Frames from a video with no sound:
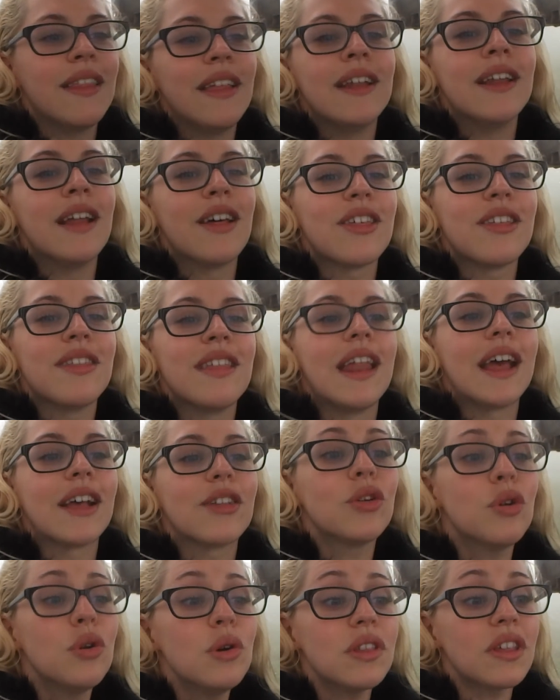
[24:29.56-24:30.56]
then nothing the next.
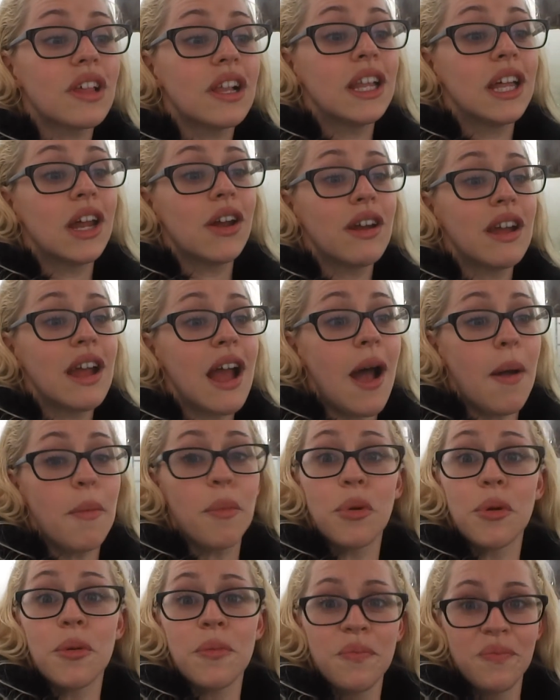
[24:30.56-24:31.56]
Oh, it's clearing up.
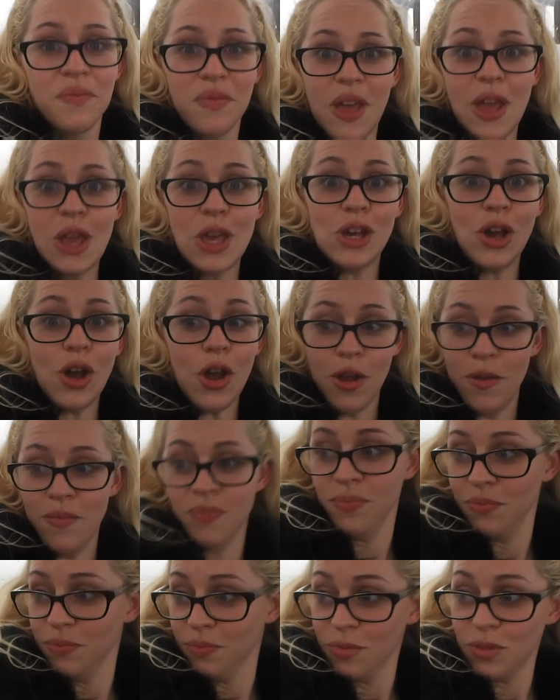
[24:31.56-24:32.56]
There you go.
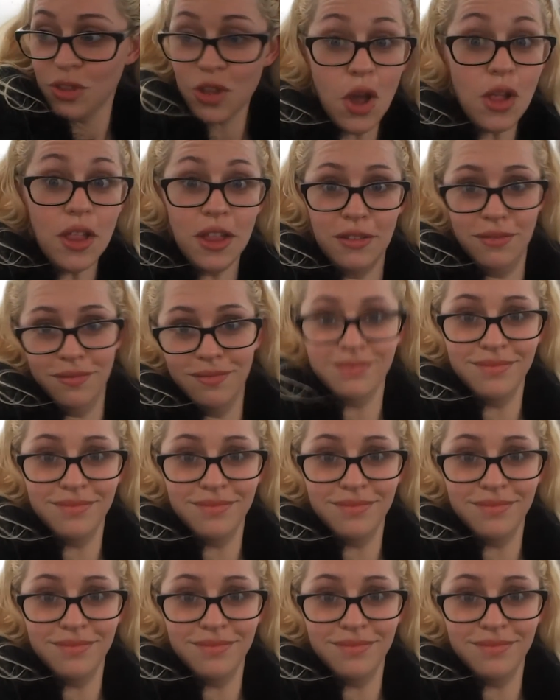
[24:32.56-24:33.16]
Scotland.